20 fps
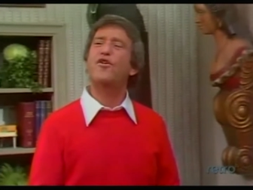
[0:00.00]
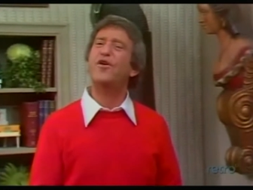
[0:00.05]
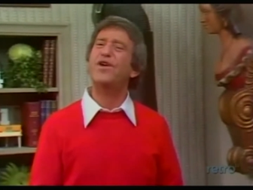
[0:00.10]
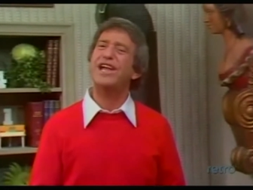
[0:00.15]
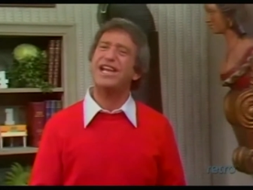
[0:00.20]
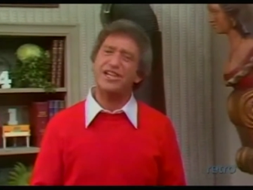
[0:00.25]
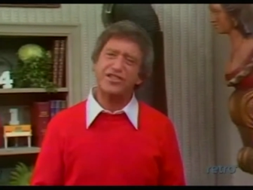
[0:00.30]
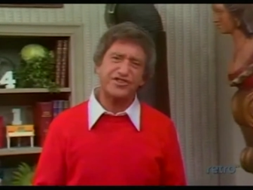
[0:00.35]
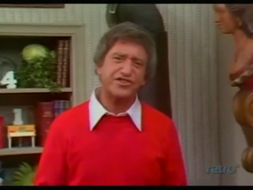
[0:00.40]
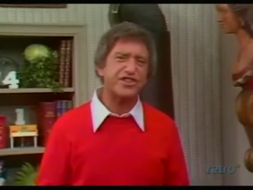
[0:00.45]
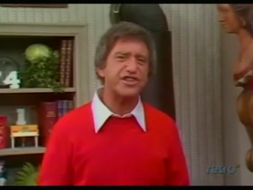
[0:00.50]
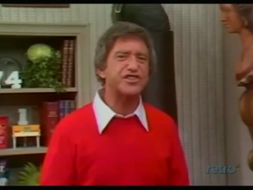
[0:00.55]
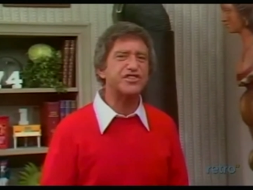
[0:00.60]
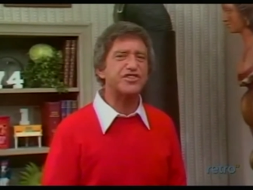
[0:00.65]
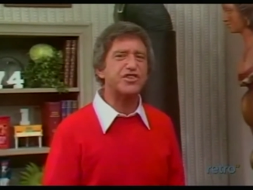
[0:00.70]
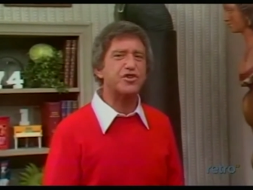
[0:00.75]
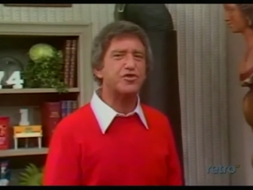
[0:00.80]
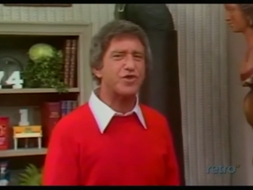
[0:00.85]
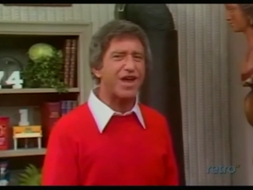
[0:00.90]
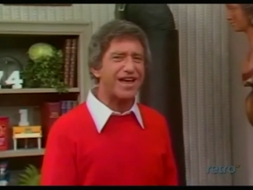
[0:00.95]
for
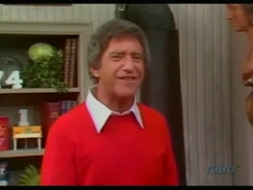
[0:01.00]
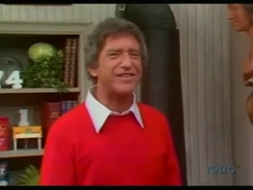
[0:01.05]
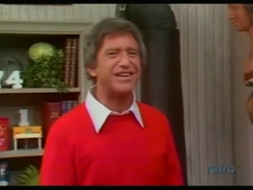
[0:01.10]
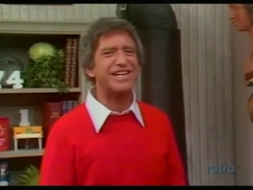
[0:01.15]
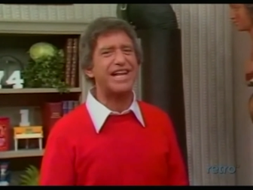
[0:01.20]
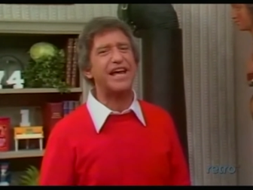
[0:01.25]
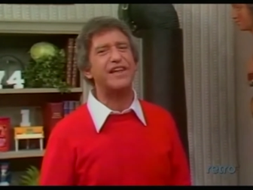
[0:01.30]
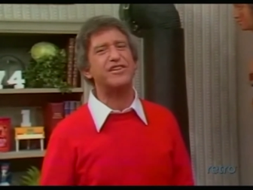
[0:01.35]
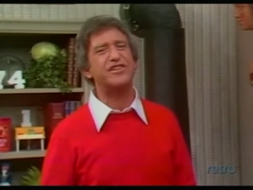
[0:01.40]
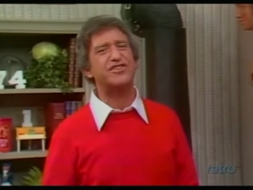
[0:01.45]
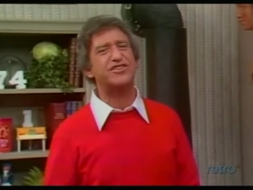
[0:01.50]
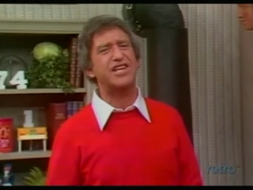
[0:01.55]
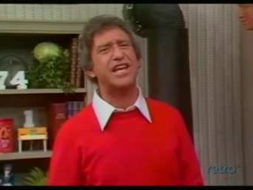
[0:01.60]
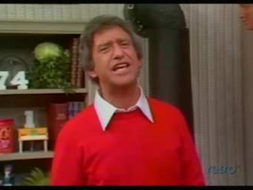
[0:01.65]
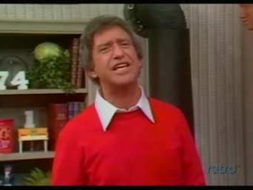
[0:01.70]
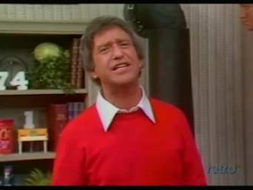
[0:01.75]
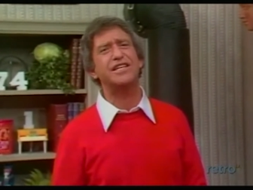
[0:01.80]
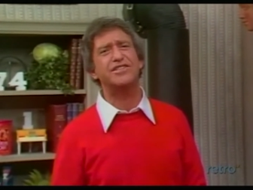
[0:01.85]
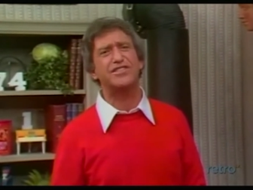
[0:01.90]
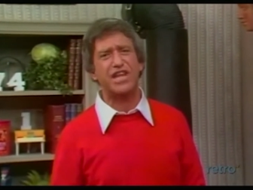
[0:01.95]
instance, driving down the
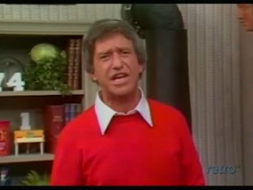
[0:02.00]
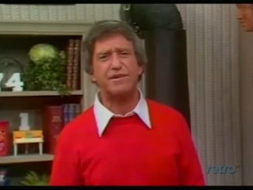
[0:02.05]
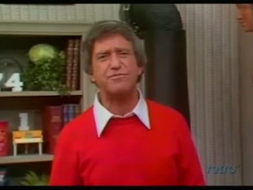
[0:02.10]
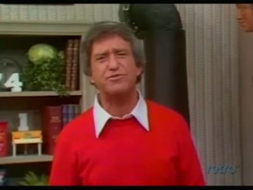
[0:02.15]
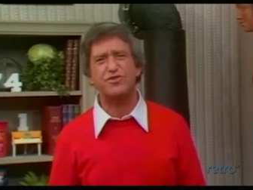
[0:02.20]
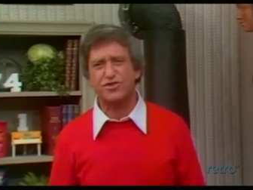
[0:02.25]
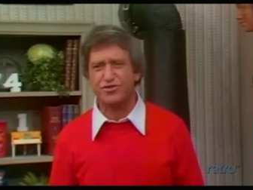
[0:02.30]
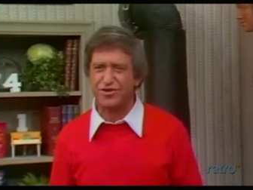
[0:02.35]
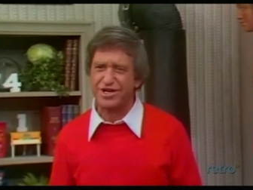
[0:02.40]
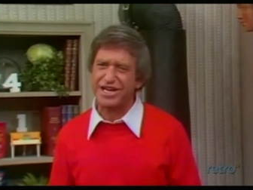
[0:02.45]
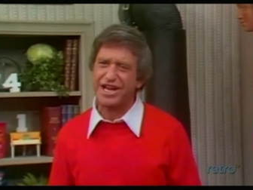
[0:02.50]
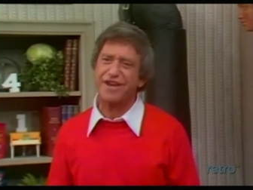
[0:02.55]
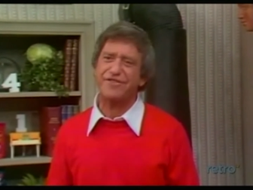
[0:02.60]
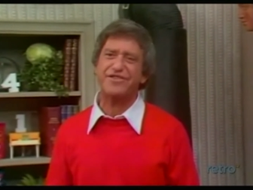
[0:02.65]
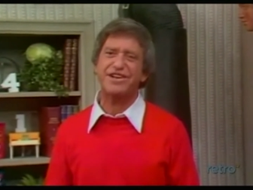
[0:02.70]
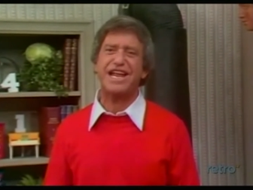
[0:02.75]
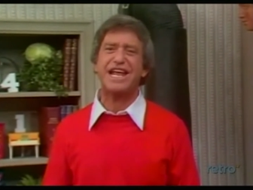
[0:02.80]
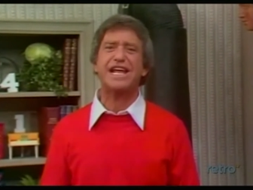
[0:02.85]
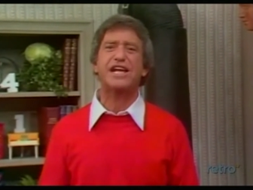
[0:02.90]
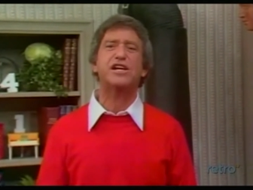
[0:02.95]
same, street
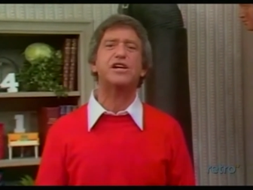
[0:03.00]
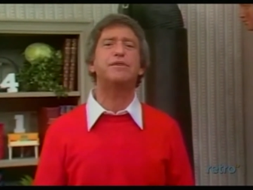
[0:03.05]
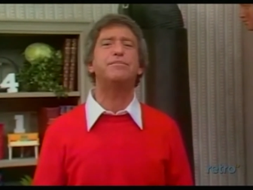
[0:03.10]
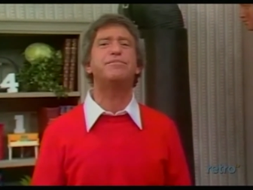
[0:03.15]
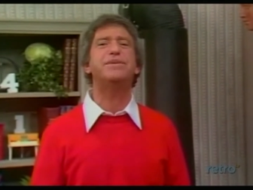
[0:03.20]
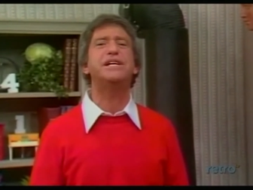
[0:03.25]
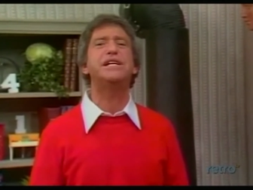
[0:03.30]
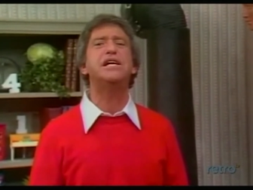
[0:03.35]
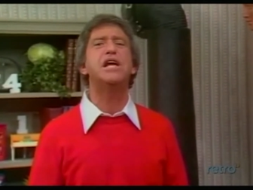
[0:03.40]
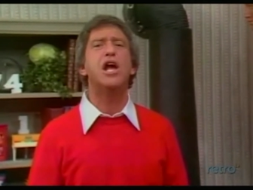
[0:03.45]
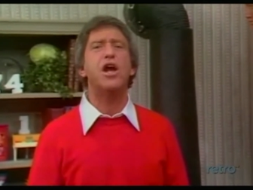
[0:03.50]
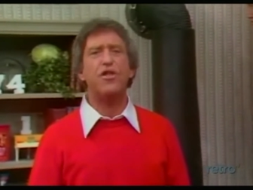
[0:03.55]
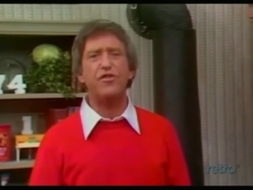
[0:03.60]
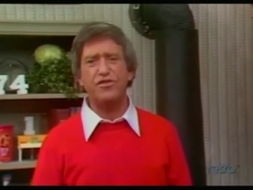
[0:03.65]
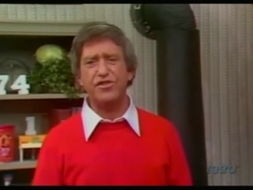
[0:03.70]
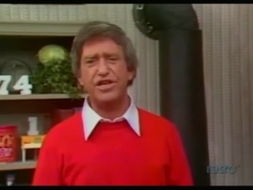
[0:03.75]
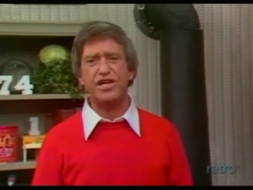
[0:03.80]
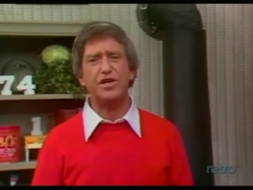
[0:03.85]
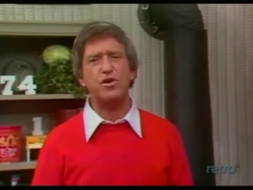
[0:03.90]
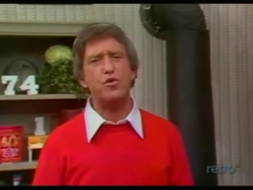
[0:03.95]
every day could be
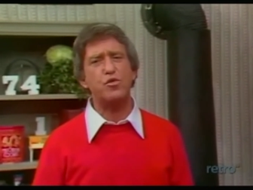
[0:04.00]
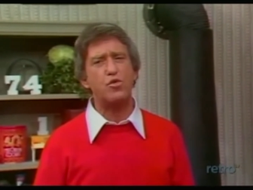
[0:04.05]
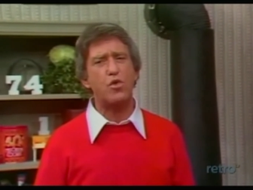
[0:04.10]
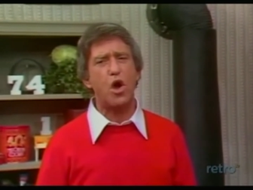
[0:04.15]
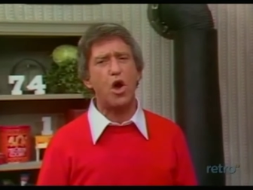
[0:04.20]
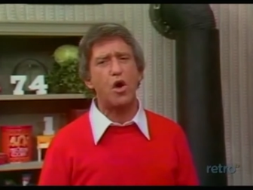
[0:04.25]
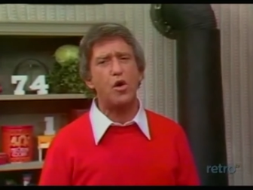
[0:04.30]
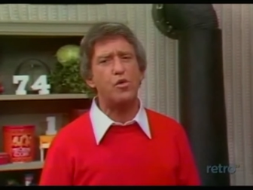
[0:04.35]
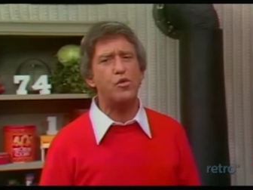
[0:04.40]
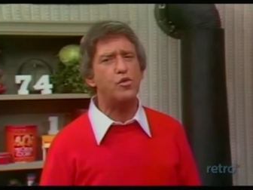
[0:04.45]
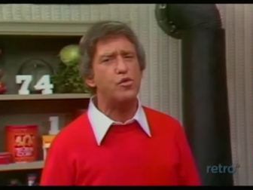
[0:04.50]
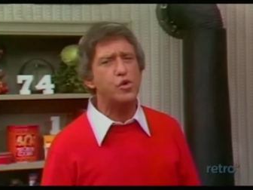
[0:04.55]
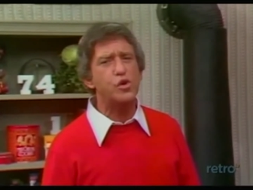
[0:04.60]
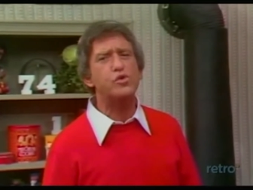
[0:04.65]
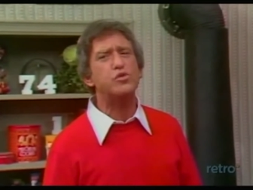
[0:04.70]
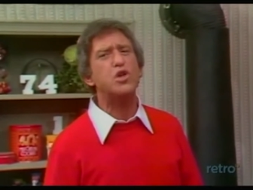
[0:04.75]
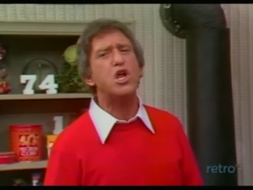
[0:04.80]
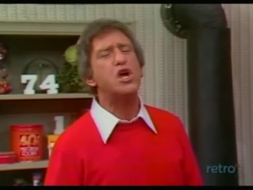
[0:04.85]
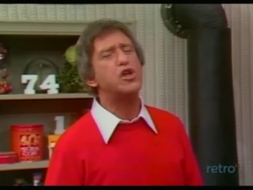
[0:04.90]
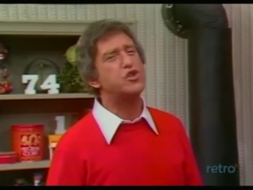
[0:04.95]
the uh,
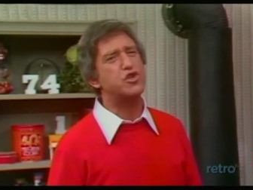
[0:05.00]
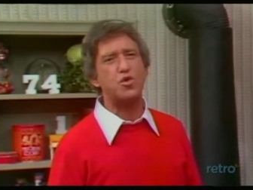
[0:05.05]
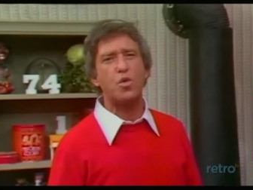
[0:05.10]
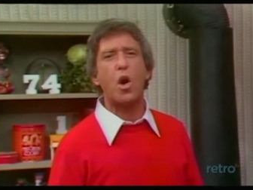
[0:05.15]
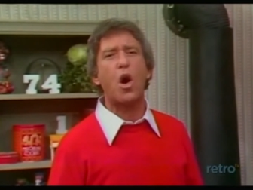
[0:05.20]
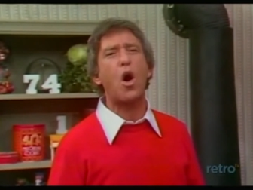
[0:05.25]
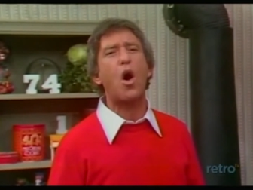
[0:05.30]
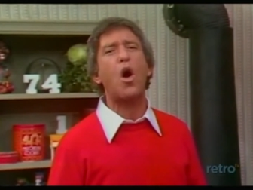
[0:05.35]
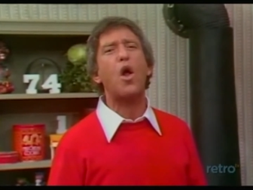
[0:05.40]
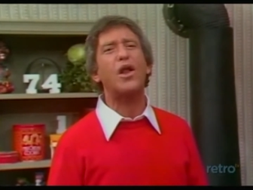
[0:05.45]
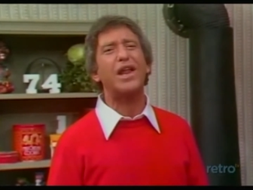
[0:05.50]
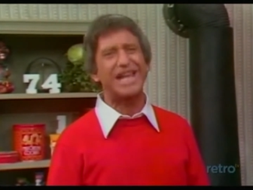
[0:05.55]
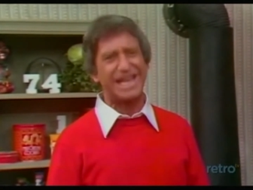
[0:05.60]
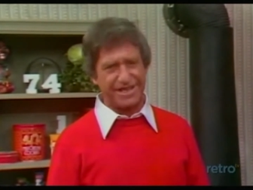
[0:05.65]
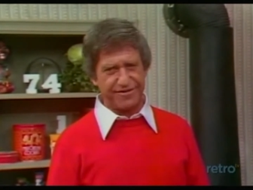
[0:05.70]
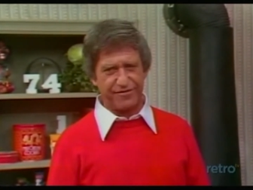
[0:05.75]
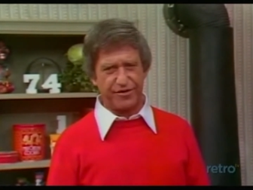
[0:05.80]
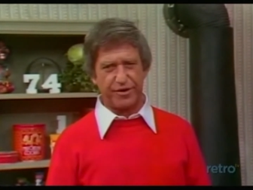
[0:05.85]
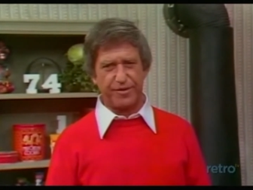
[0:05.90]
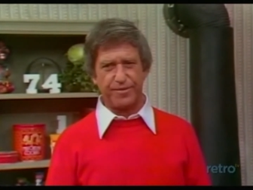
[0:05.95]
route to all
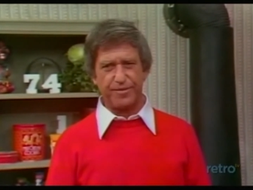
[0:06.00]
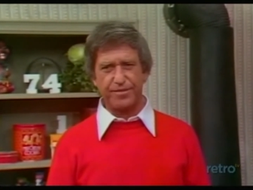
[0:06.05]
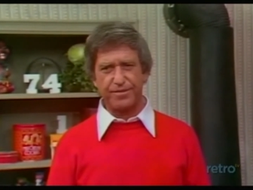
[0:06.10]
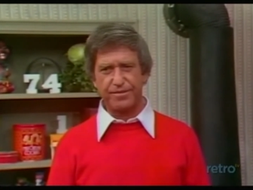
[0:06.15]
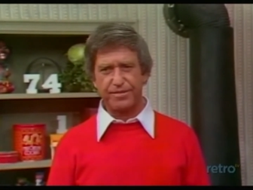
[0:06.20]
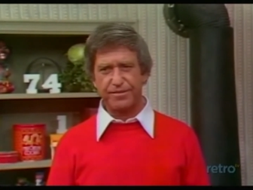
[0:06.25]
evil.